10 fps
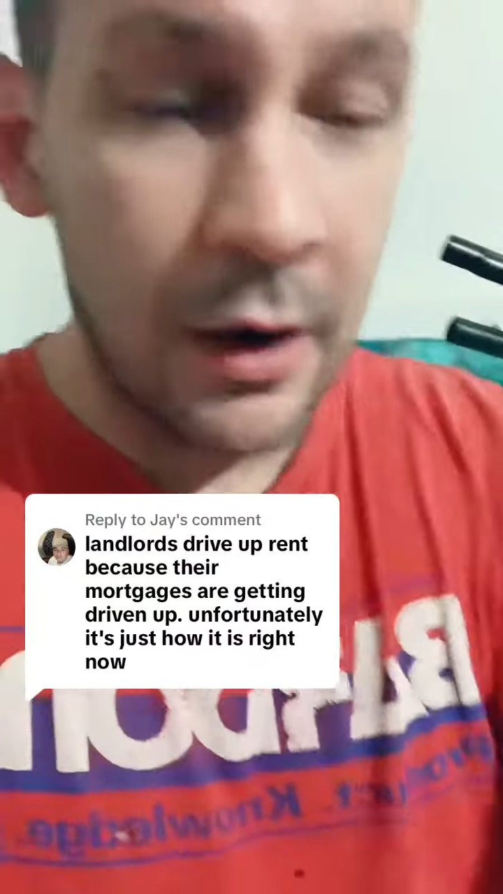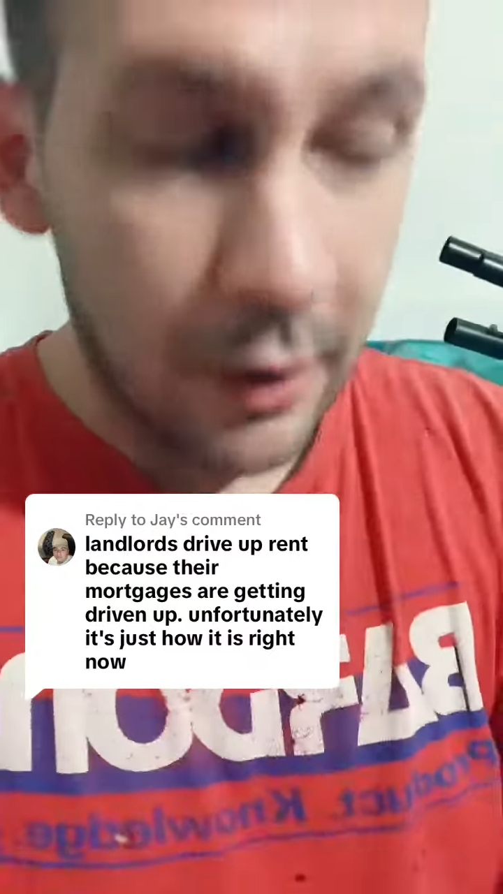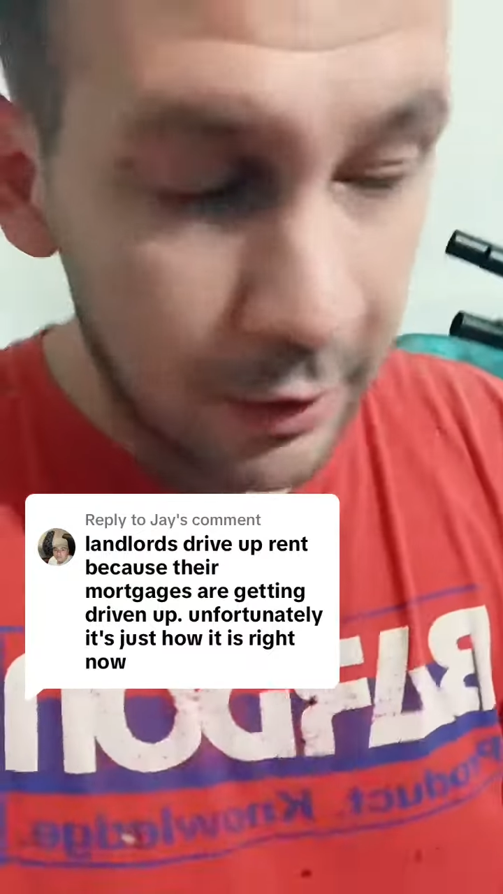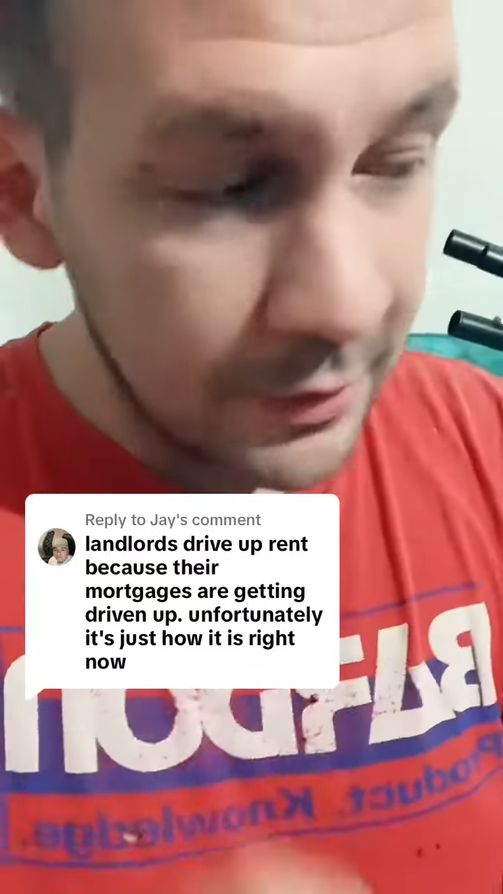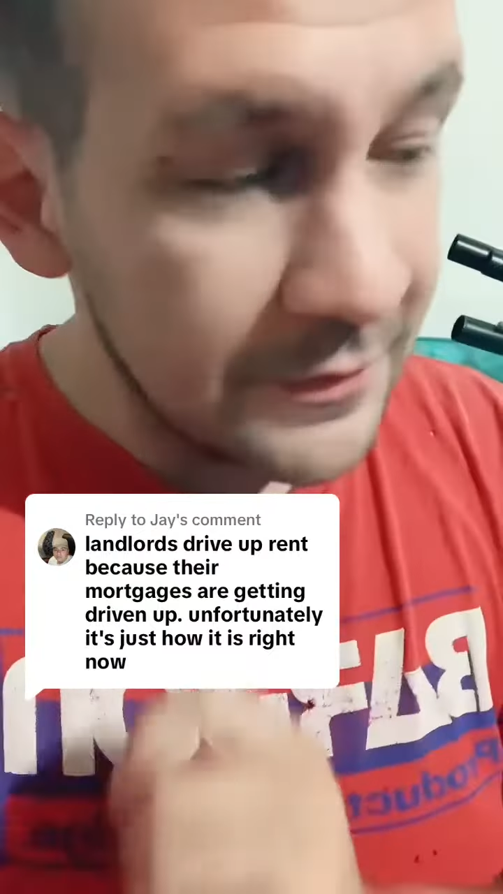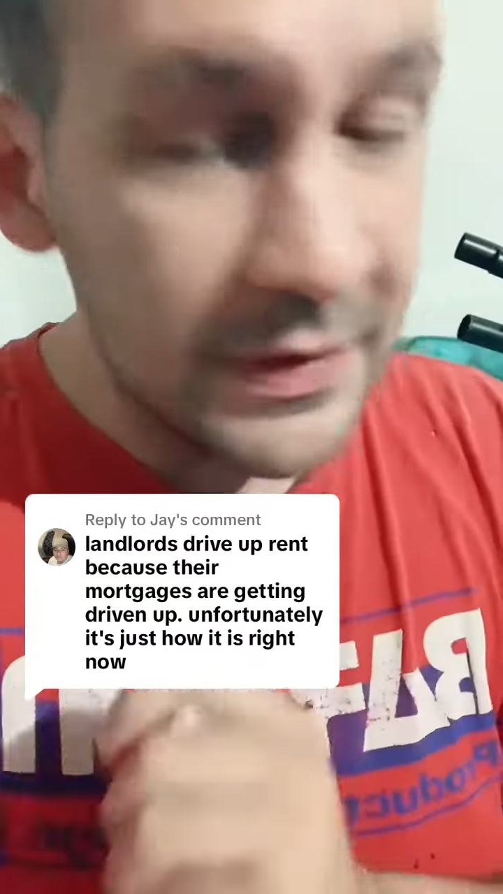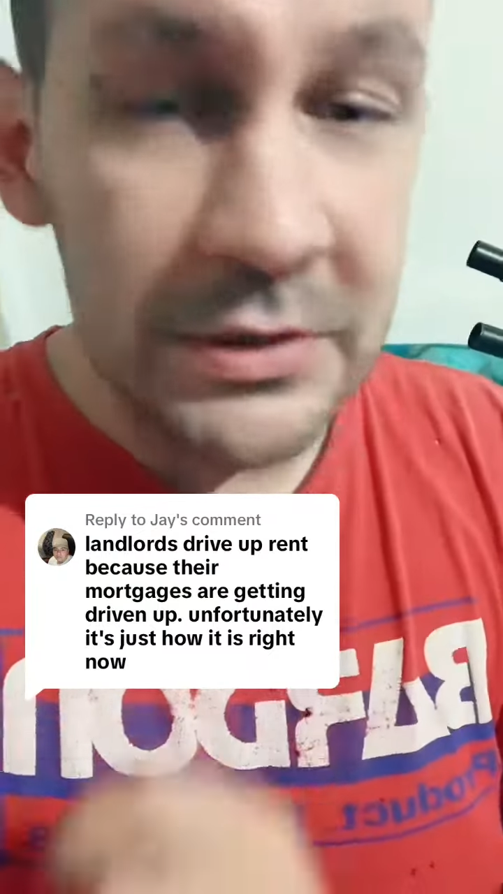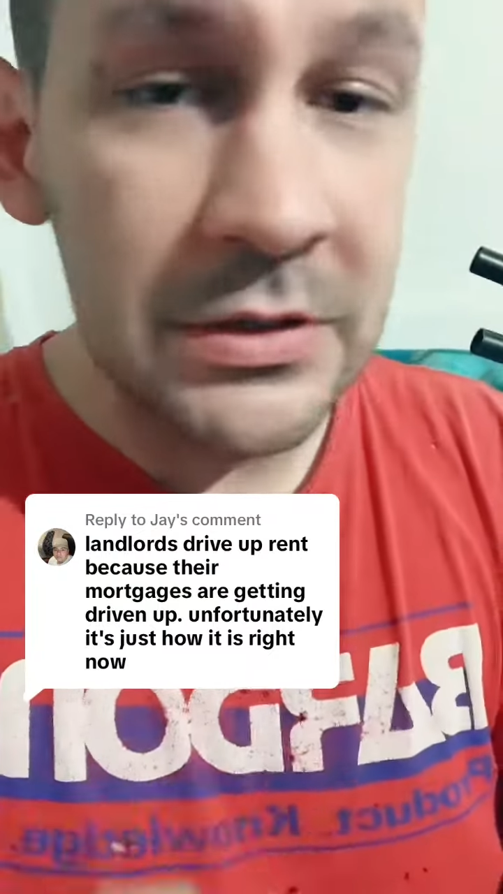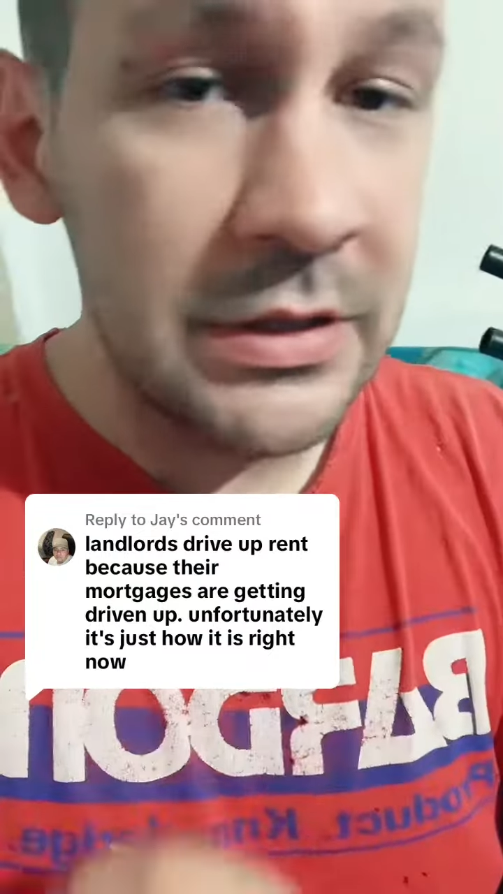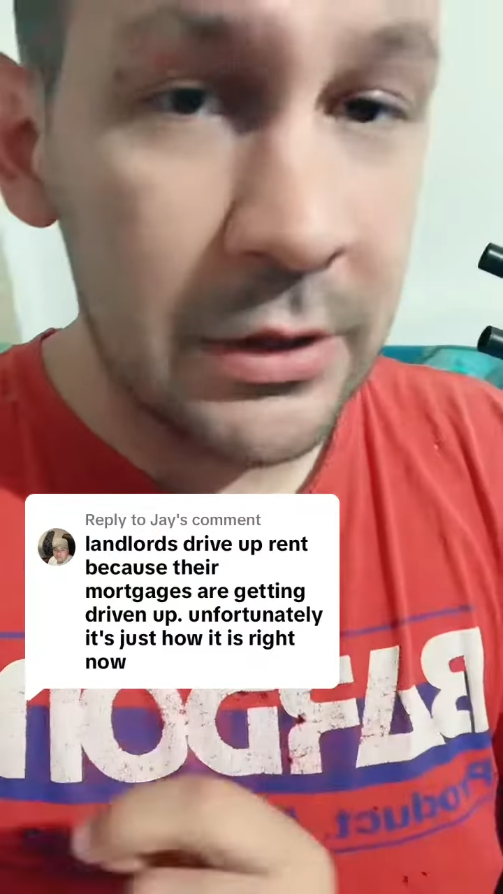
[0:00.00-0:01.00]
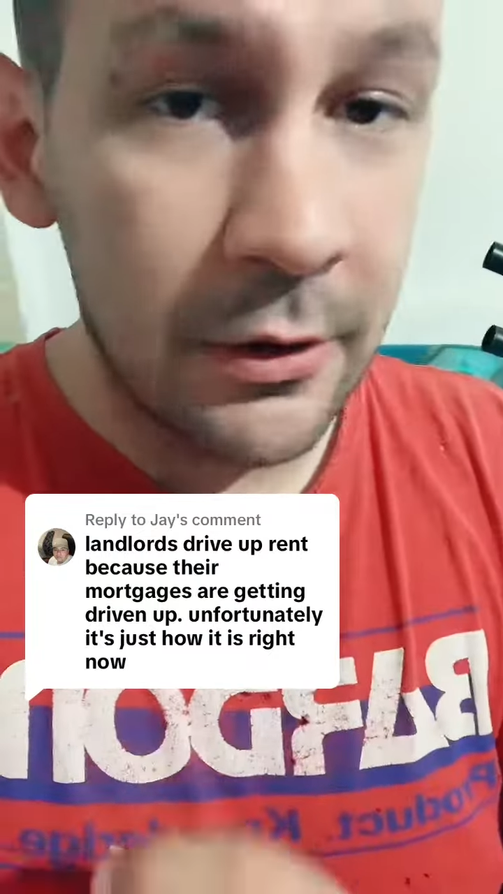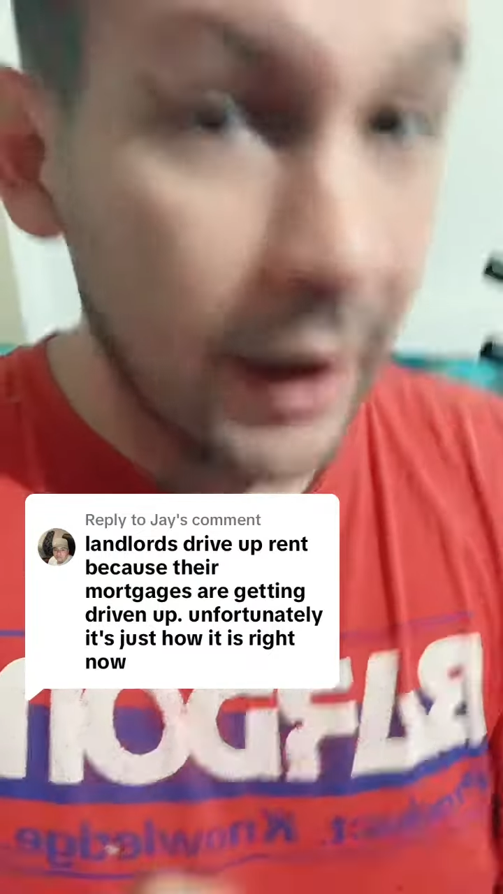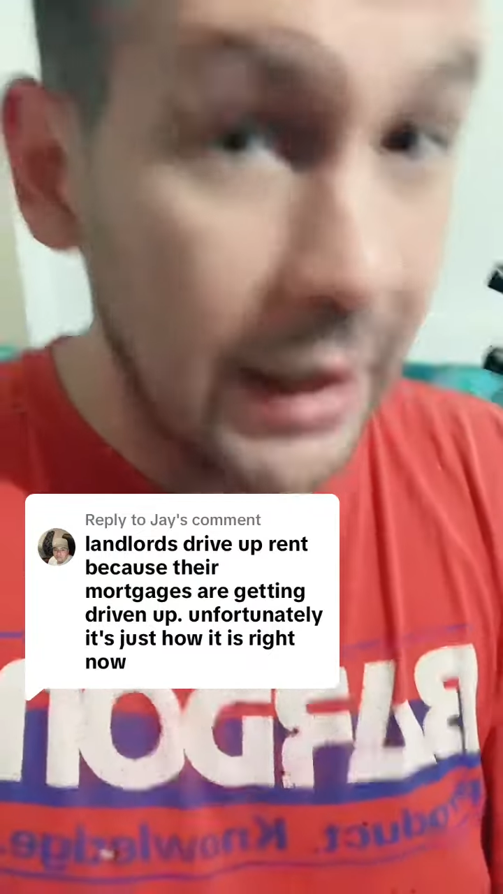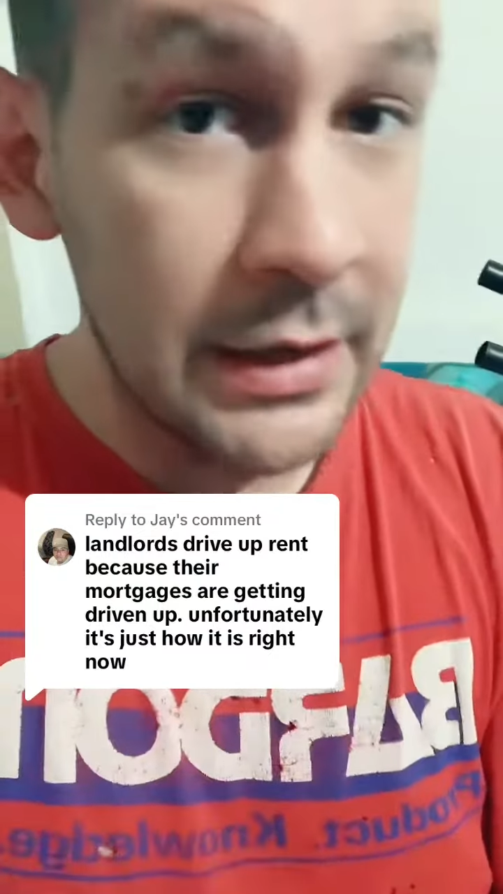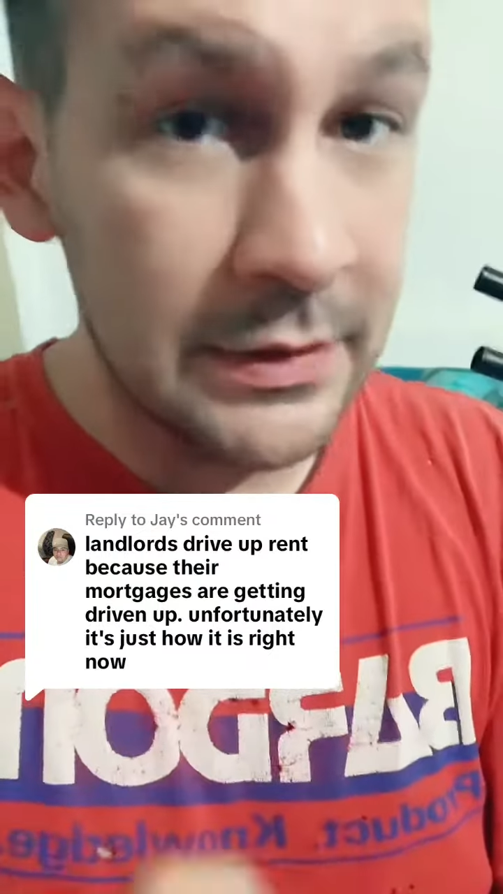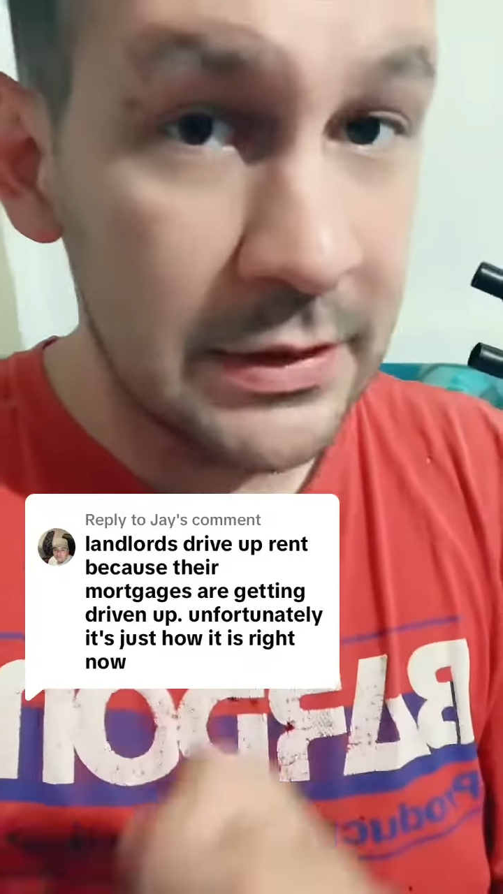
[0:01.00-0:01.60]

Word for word: artificially created